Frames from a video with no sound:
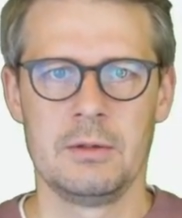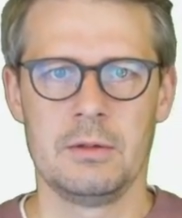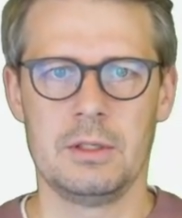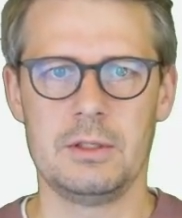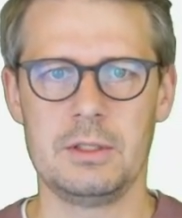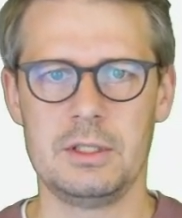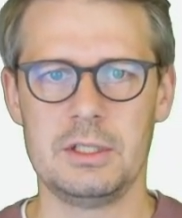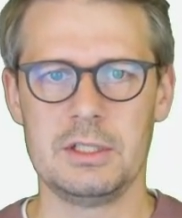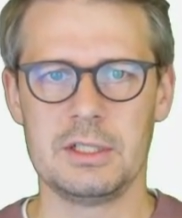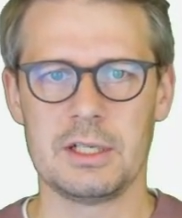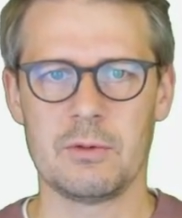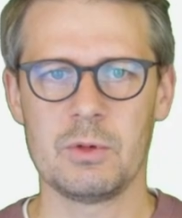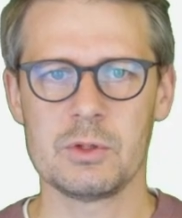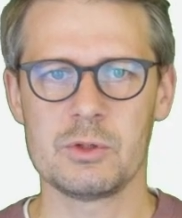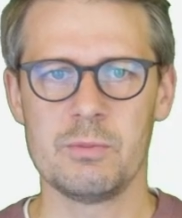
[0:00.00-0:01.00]
I
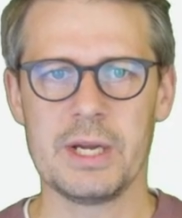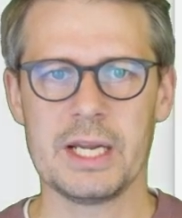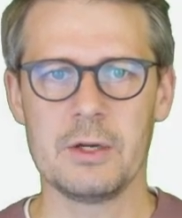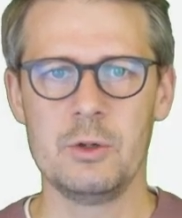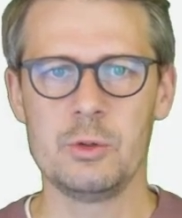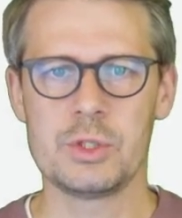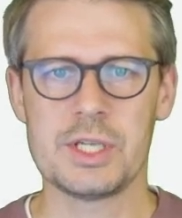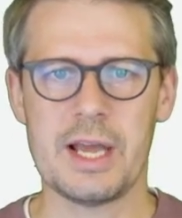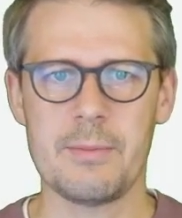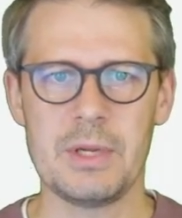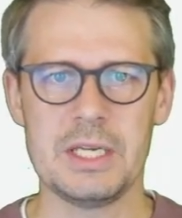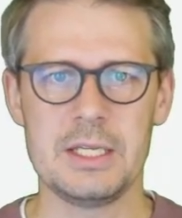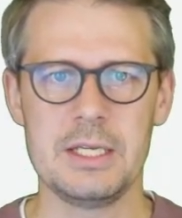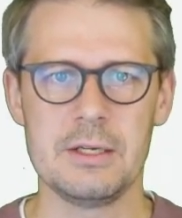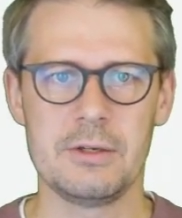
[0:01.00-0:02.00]
want to make a new tab in
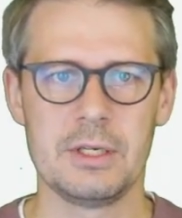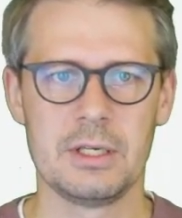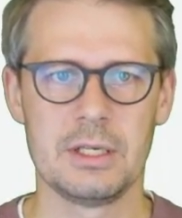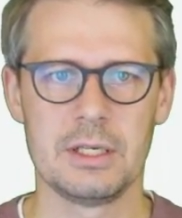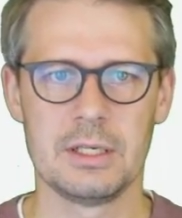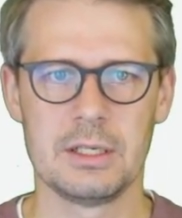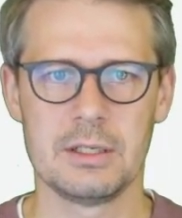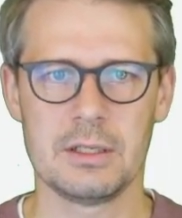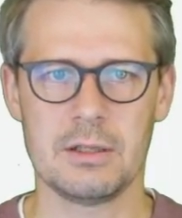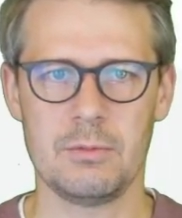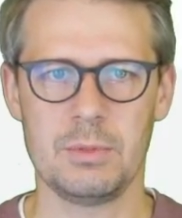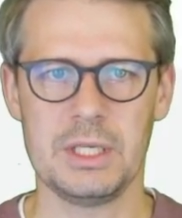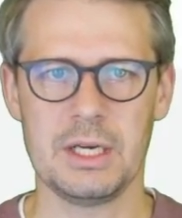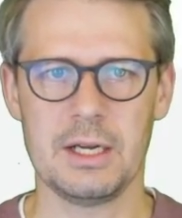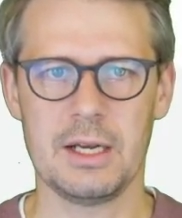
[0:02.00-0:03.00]
here. It'll
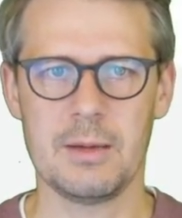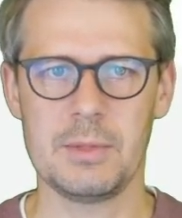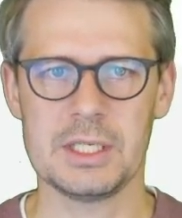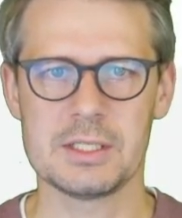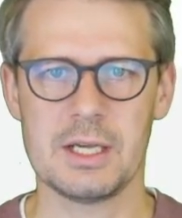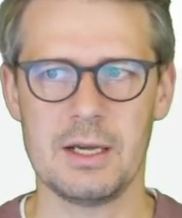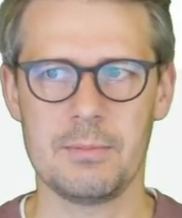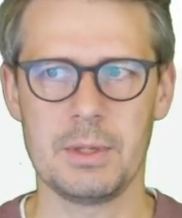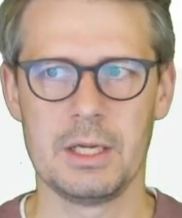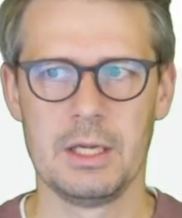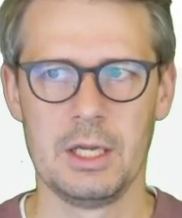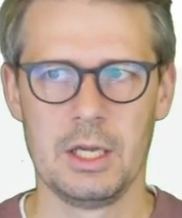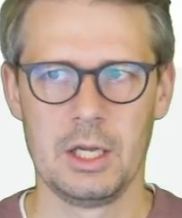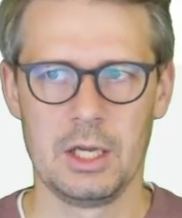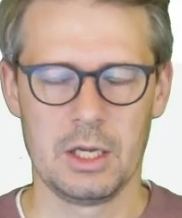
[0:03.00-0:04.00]
be a dynamic tab
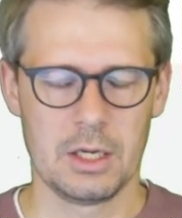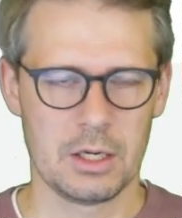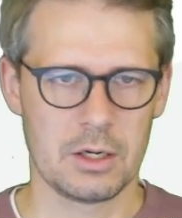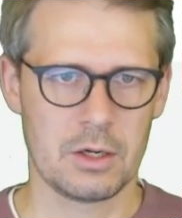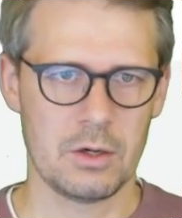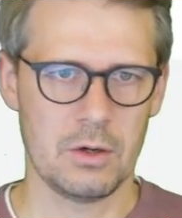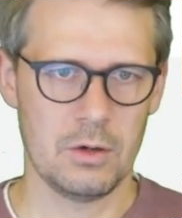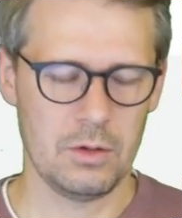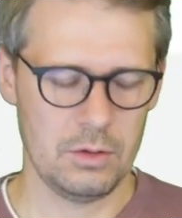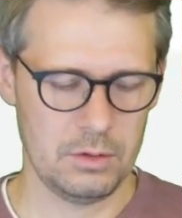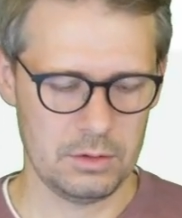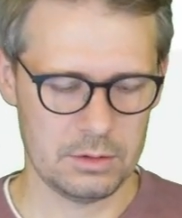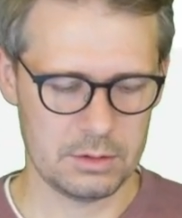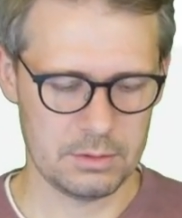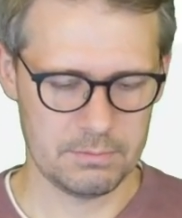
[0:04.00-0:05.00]

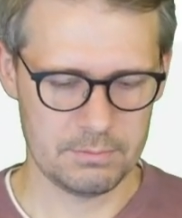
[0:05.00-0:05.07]
called